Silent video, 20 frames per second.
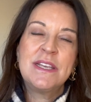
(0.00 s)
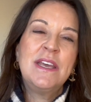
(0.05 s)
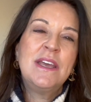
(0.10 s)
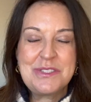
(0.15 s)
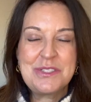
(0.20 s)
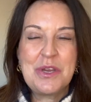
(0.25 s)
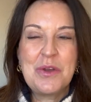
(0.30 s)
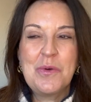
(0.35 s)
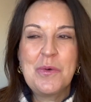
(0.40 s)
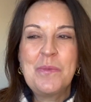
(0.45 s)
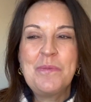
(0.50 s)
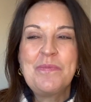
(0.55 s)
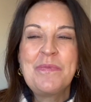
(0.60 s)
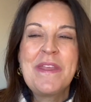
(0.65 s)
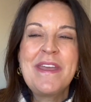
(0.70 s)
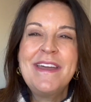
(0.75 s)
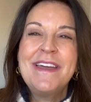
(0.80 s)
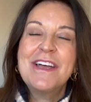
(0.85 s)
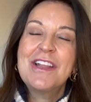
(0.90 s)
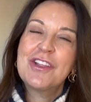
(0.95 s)
So
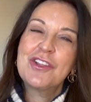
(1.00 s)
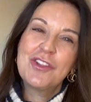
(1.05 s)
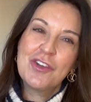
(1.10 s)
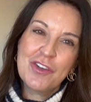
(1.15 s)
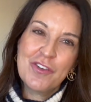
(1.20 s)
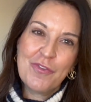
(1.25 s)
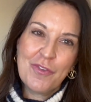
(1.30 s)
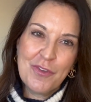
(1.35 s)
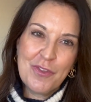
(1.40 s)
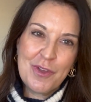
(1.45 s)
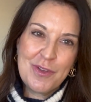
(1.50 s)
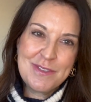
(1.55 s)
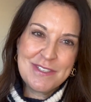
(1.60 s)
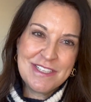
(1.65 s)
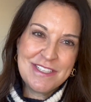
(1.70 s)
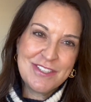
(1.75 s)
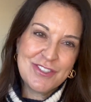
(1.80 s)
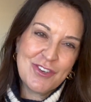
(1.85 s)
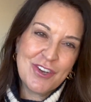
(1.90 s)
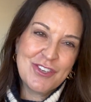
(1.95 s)
look for those
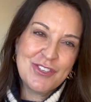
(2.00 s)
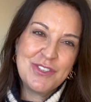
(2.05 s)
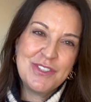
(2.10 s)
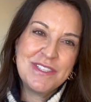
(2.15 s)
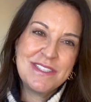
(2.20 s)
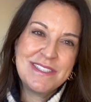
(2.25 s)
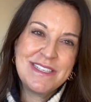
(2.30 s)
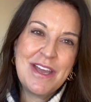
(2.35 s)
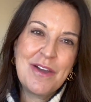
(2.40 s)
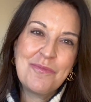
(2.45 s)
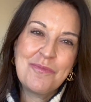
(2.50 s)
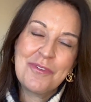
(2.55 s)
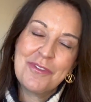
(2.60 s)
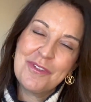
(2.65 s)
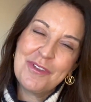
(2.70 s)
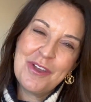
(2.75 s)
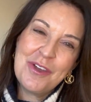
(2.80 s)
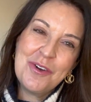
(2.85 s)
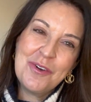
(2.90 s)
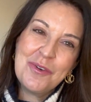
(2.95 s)
instructions down
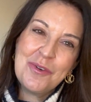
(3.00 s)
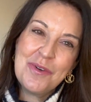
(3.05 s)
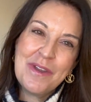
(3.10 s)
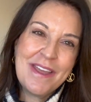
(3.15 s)
below.